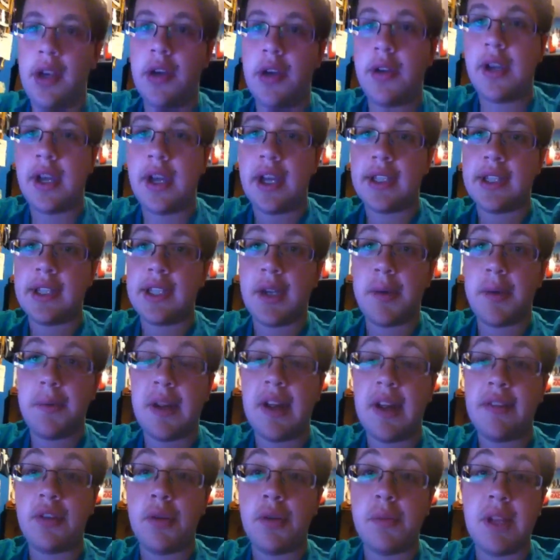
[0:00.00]
Okay, it's a little bit
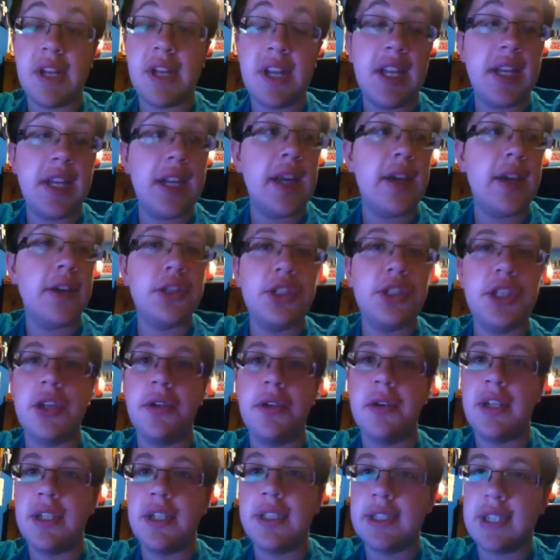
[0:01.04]
after midnight now,
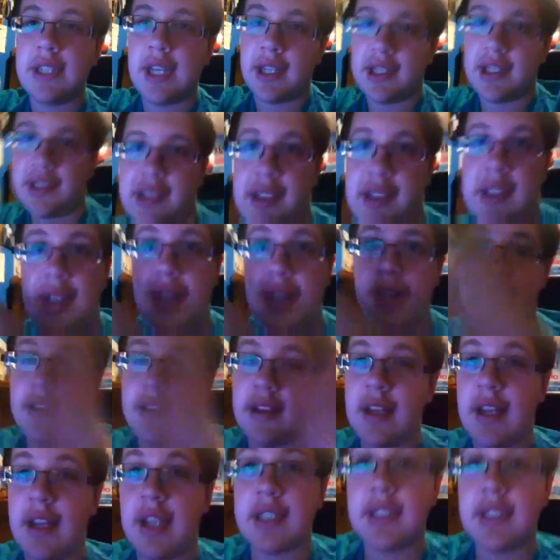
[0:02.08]
so it is technically
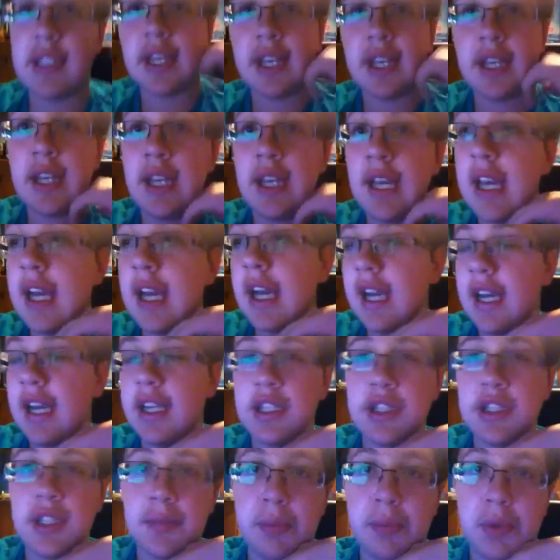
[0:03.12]
the next day. I
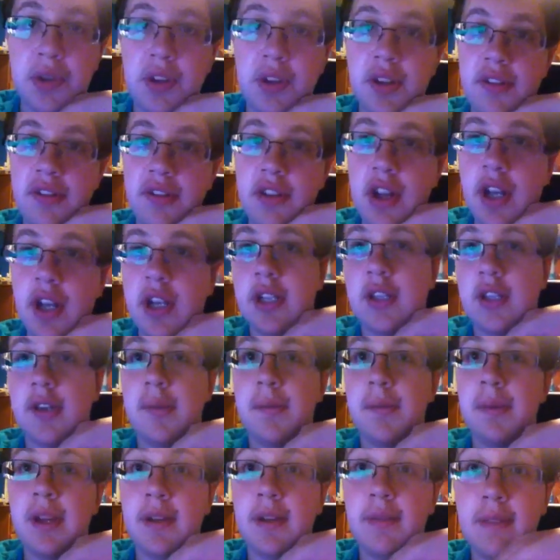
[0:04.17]
just uploaded the vlog a
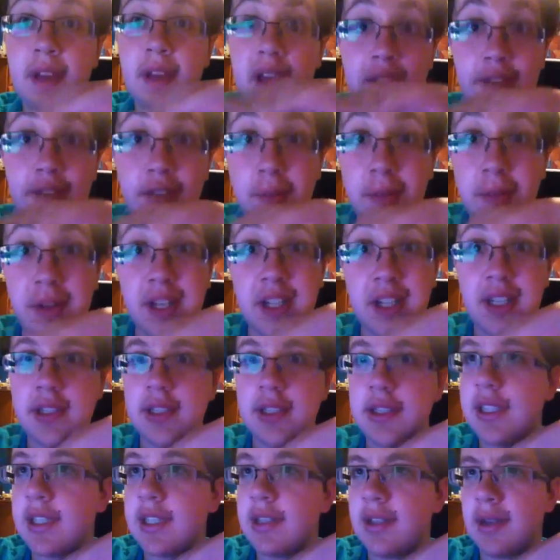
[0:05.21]
little bit after midnight.
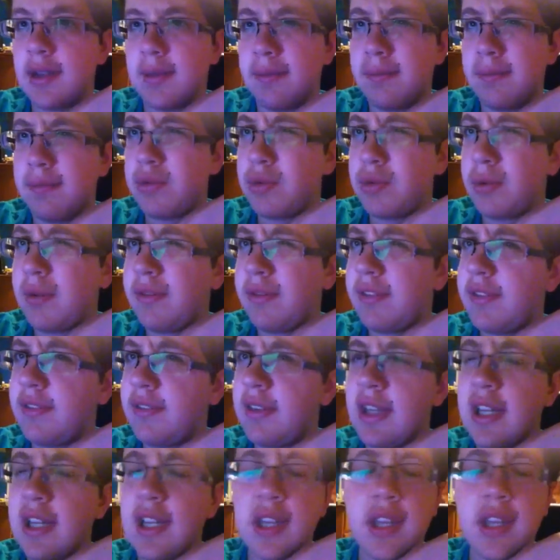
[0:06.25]
It's like
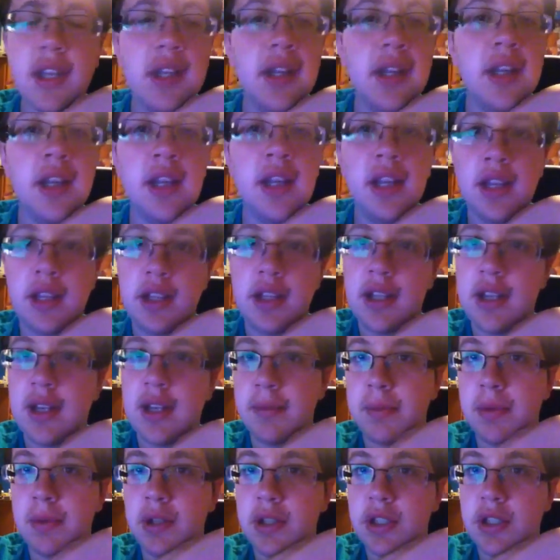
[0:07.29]
12:15, I think. And
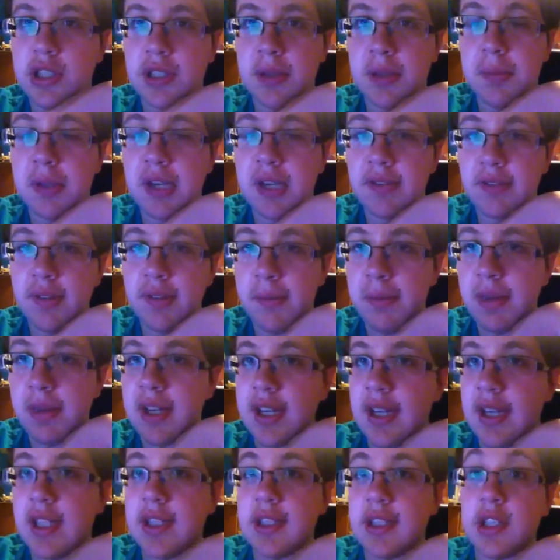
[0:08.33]
I uploaded just a bit after
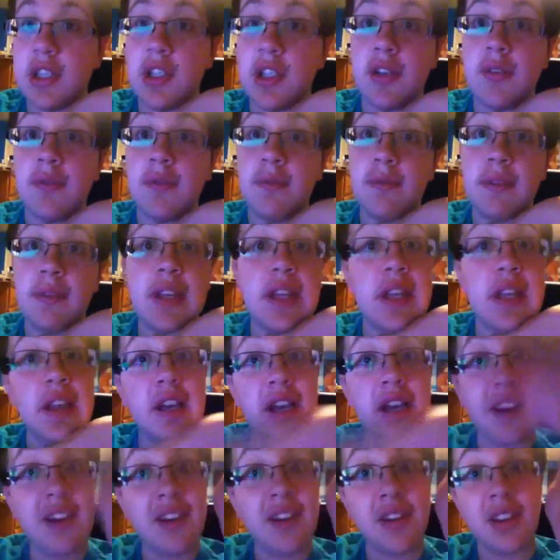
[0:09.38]
midnight, so you
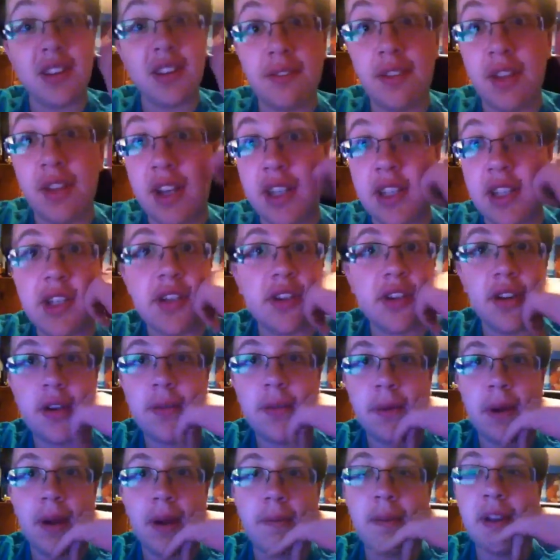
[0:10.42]
got an early vlog, so I
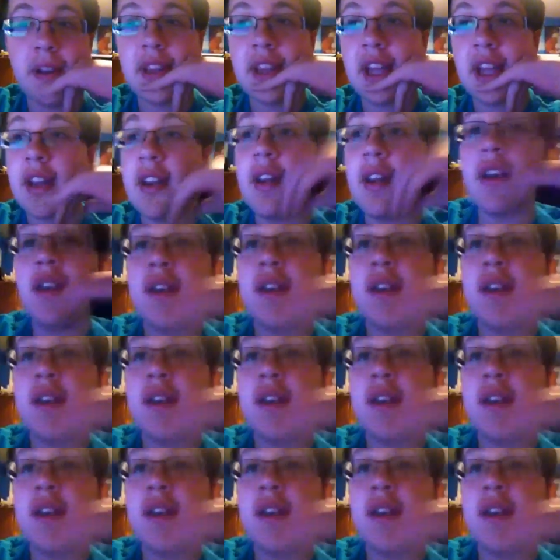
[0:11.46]
hope you're happy with that.